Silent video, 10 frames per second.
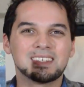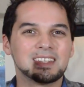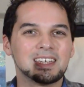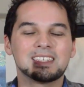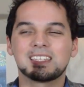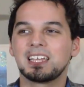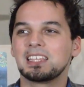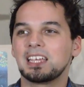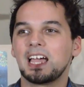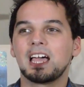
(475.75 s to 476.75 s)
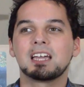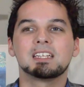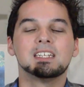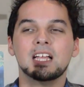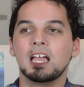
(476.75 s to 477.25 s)
and things like that,
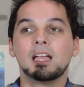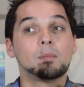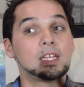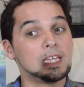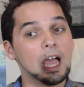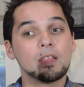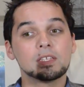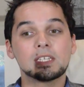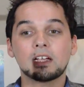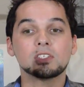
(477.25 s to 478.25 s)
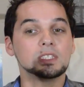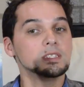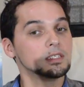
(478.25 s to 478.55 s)
and I'm like, yeah, this actually,